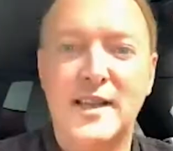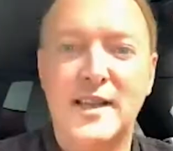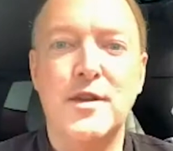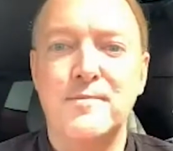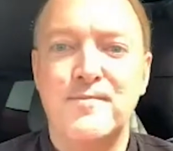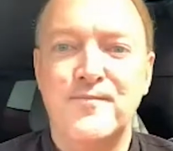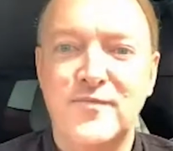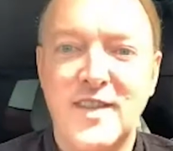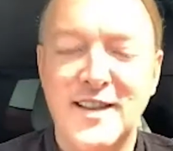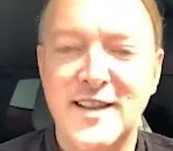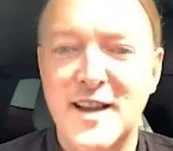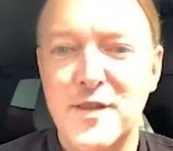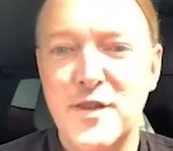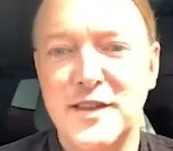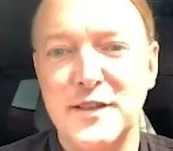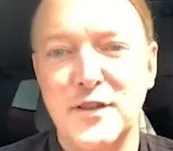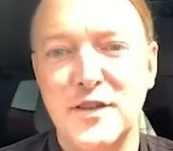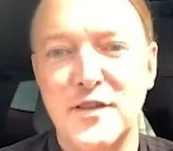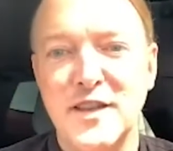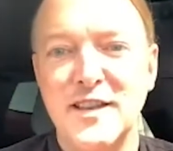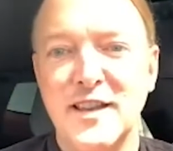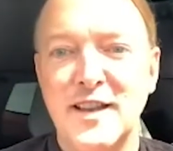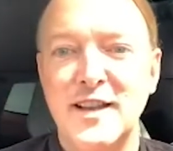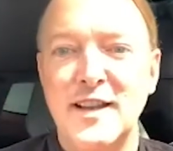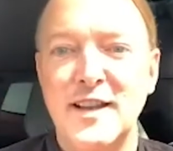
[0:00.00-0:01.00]
The
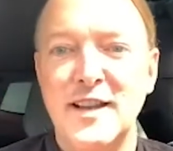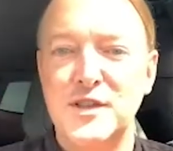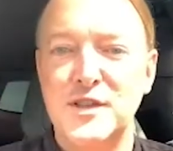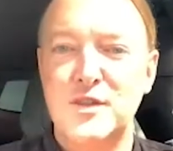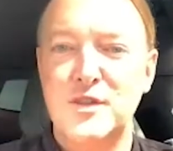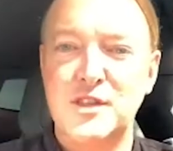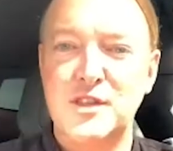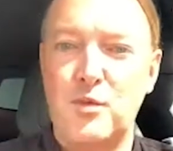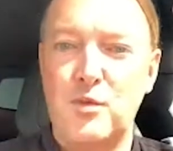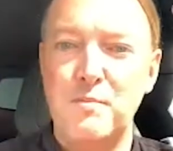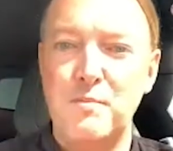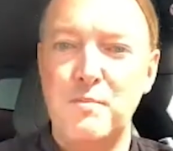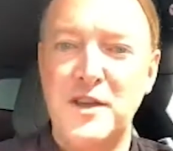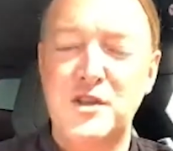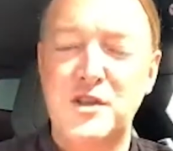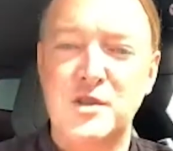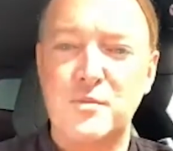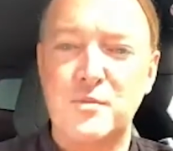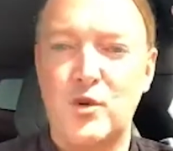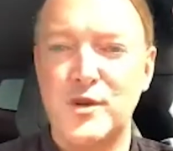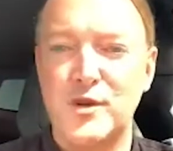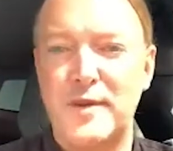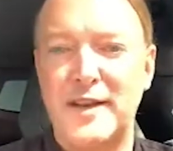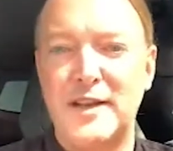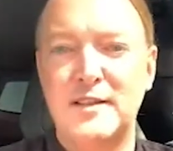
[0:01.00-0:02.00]
major sports
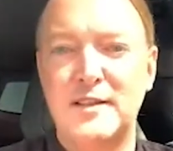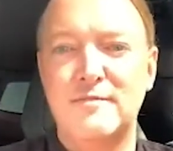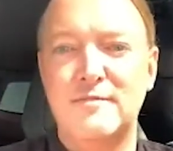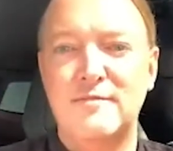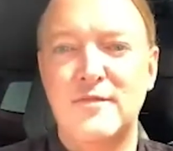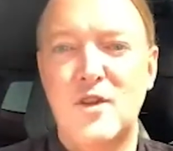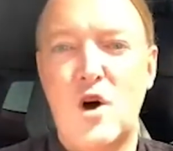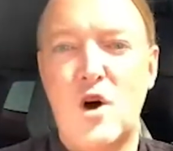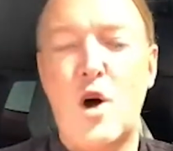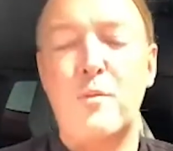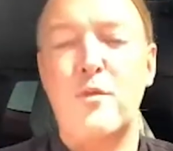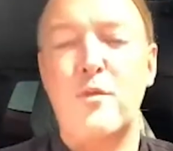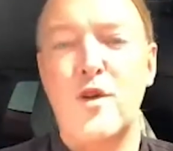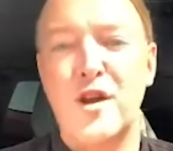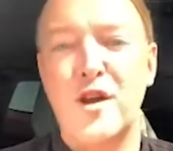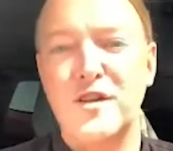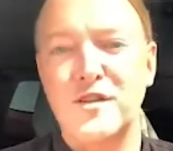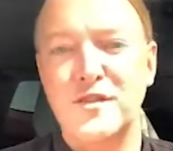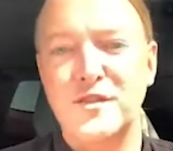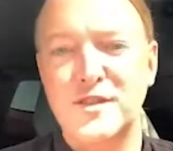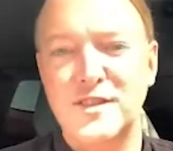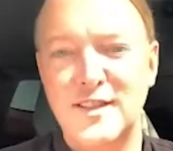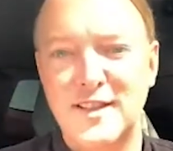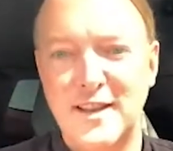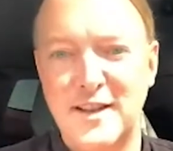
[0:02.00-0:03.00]
betting operators
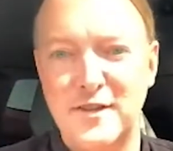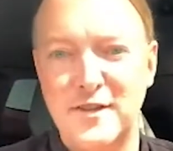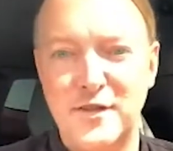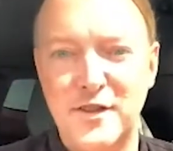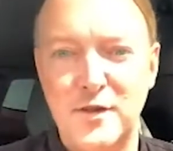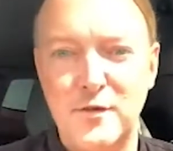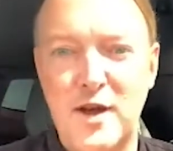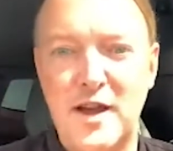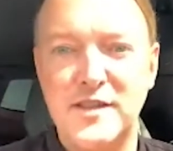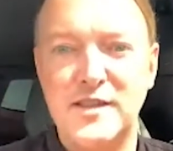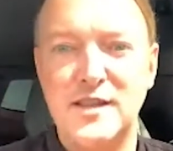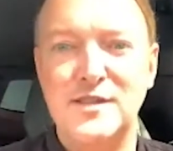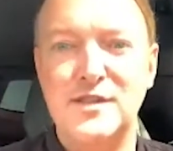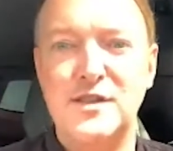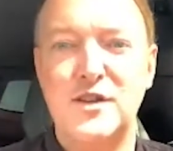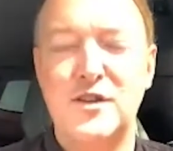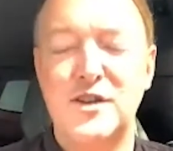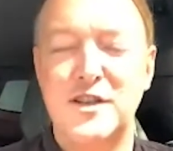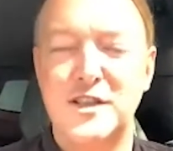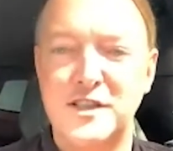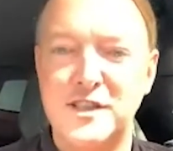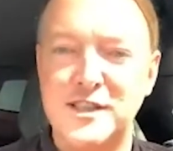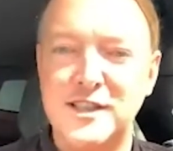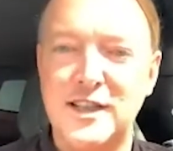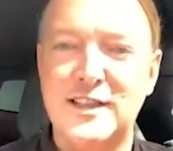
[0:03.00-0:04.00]
here in the US have
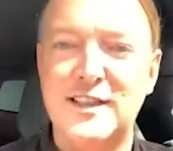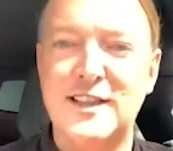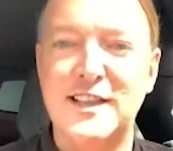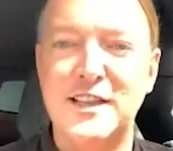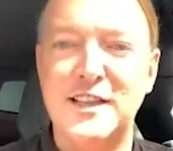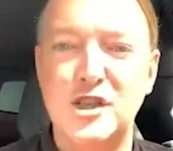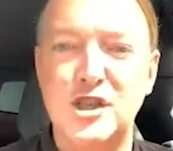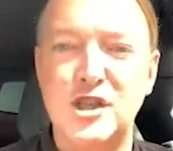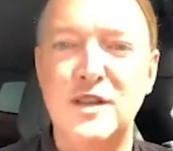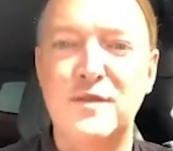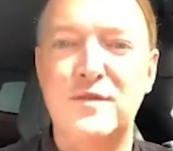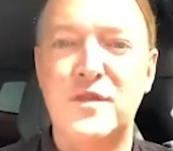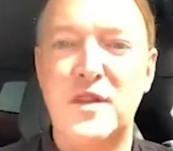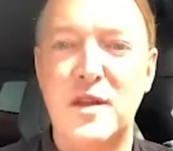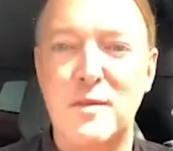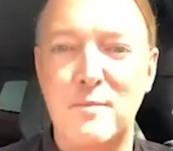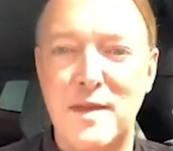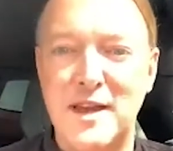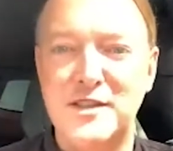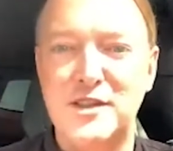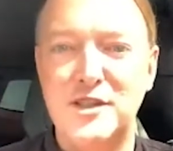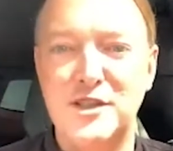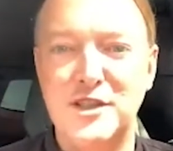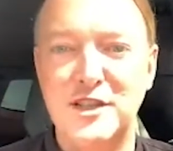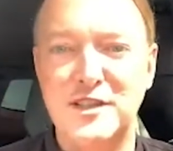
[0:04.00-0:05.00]
started to subtly shift their
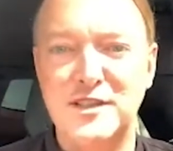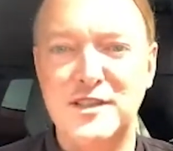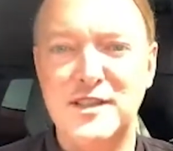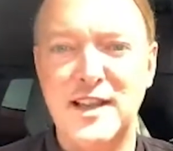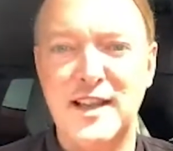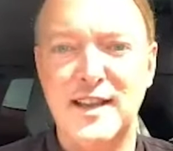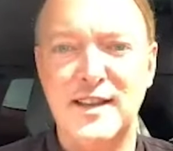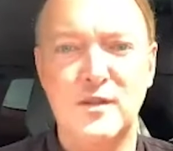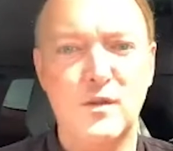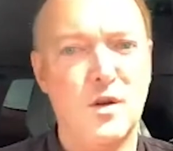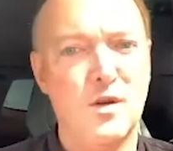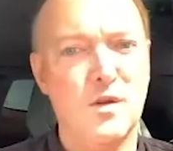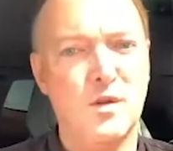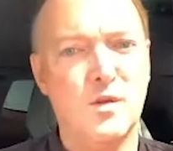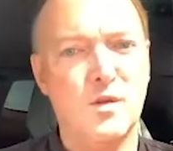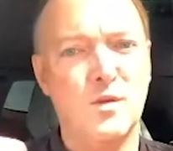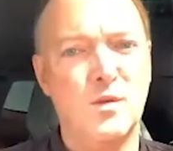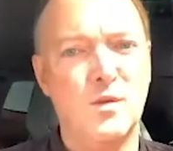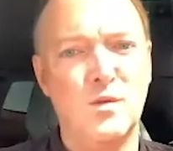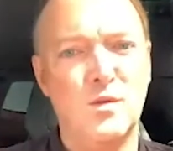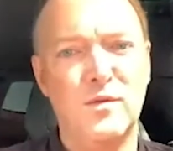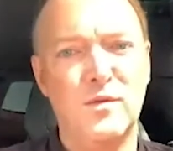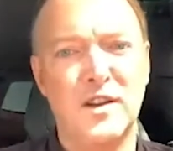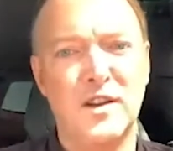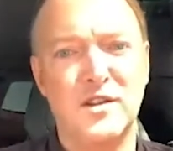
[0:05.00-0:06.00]
messaging, saying,
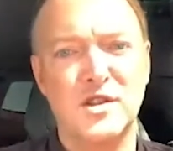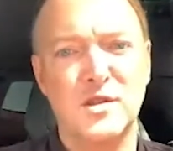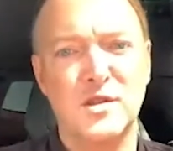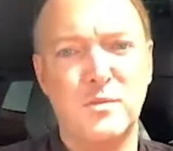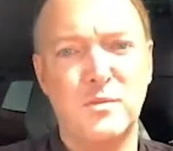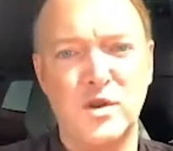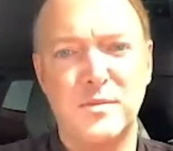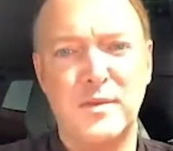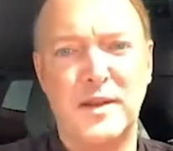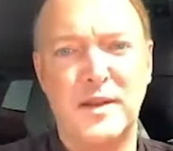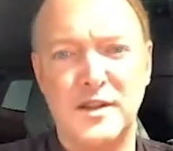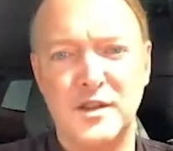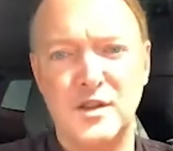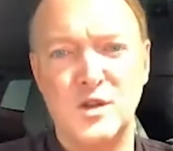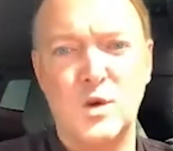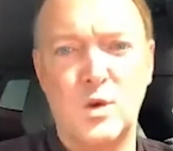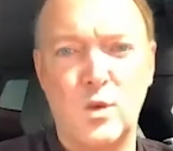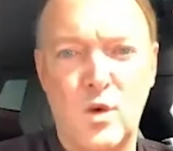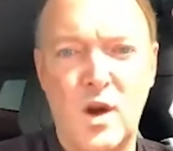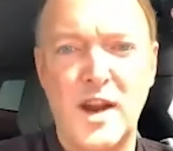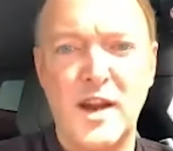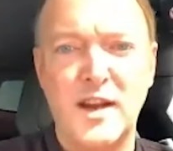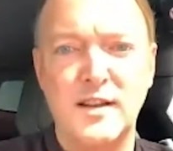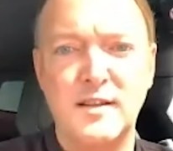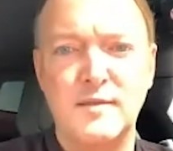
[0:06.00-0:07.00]
sports betting is
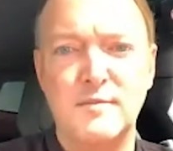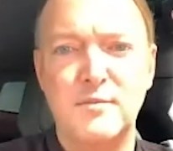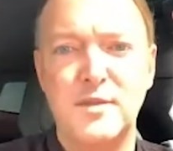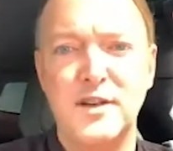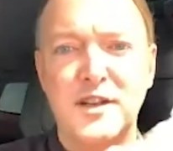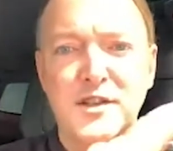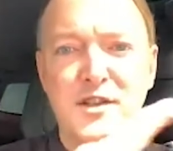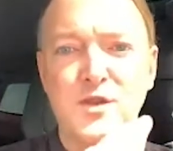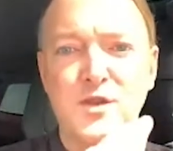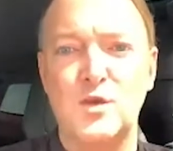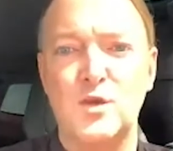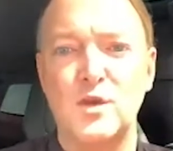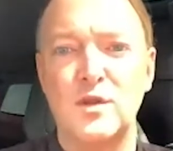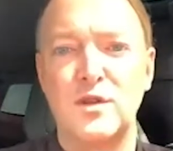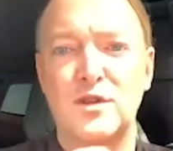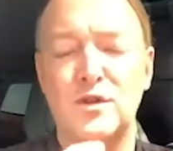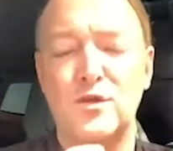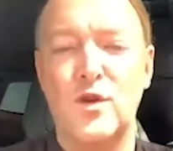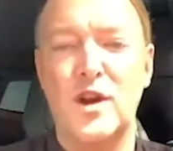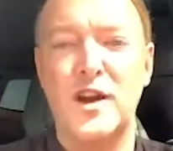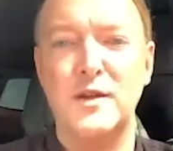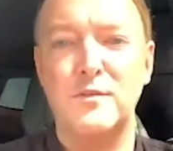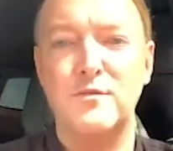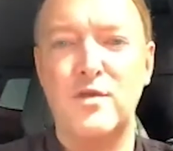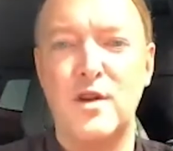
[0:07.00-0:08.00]
great, but it's
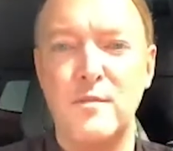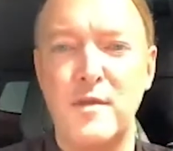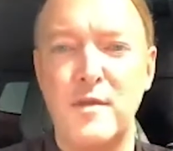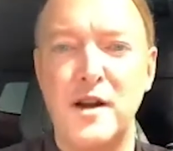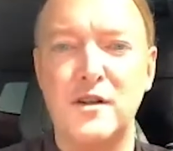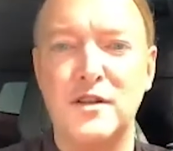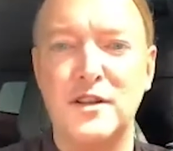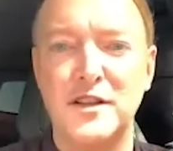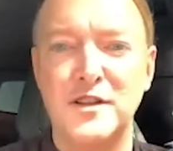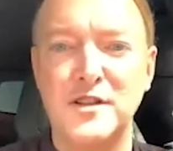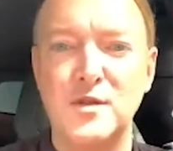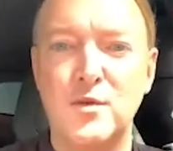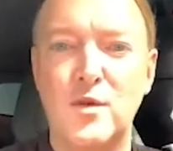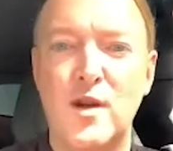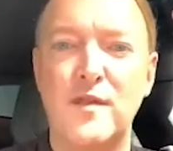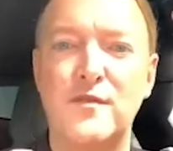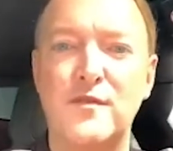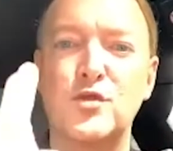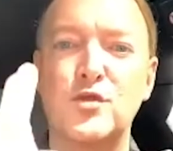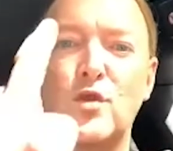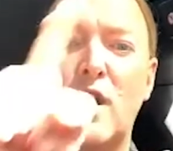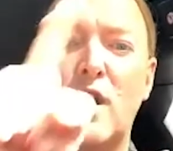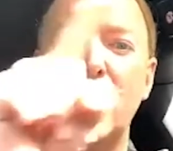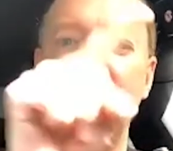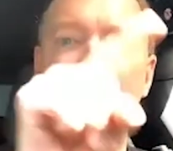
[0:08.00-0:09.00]
great primarily as a way of
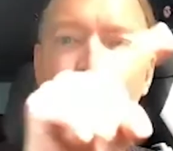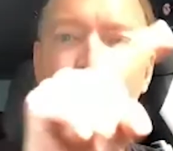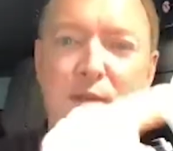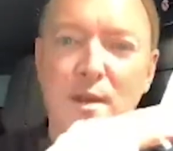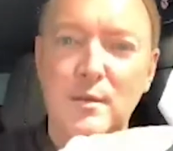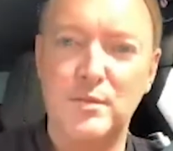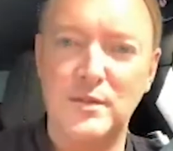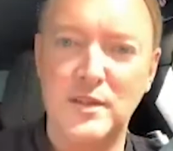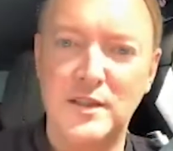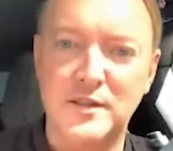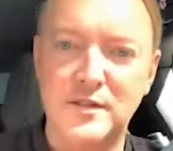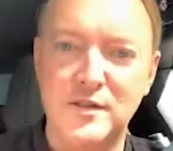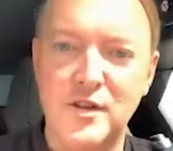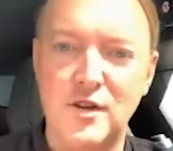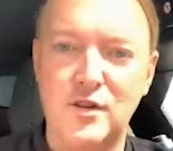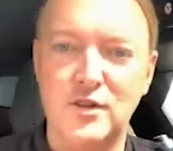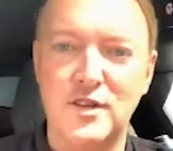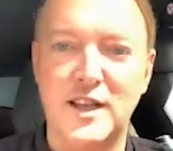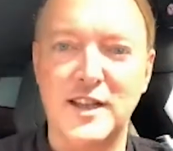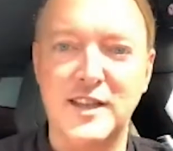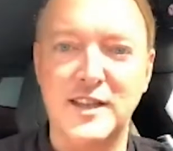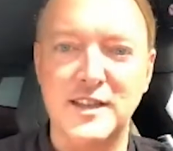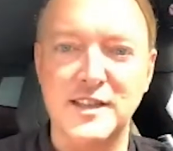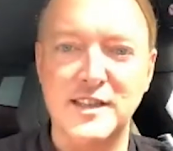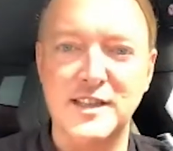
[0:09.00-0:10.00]
driving people into the
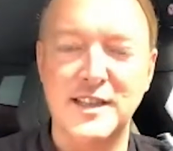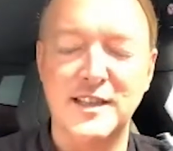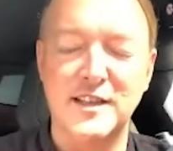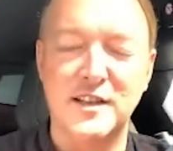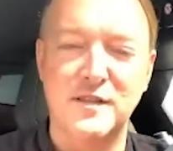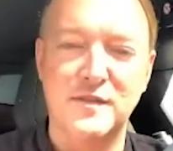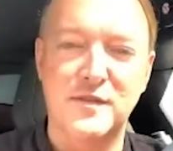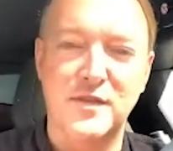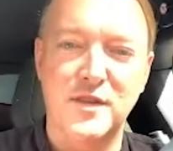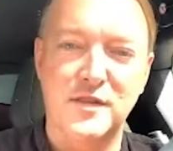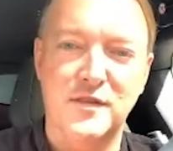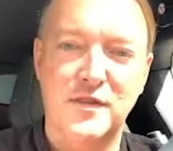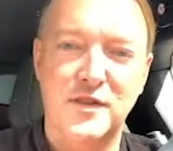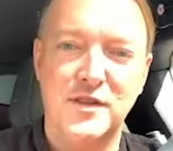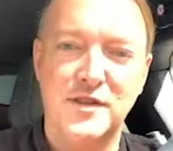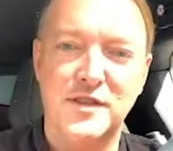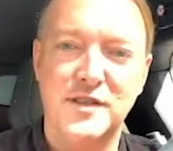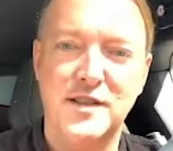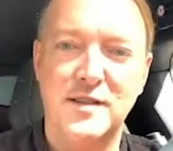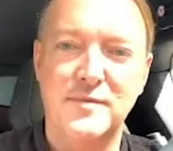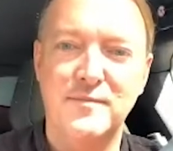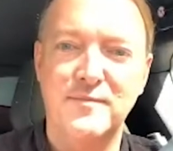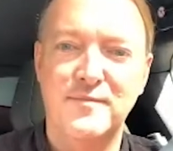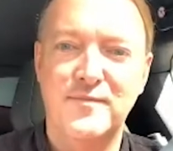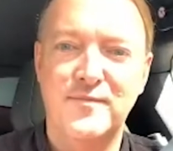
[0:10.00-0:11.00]
online casino for the
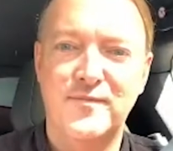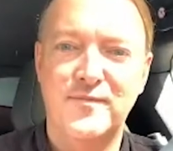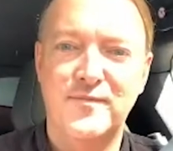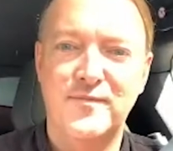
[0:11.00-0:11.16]
first time.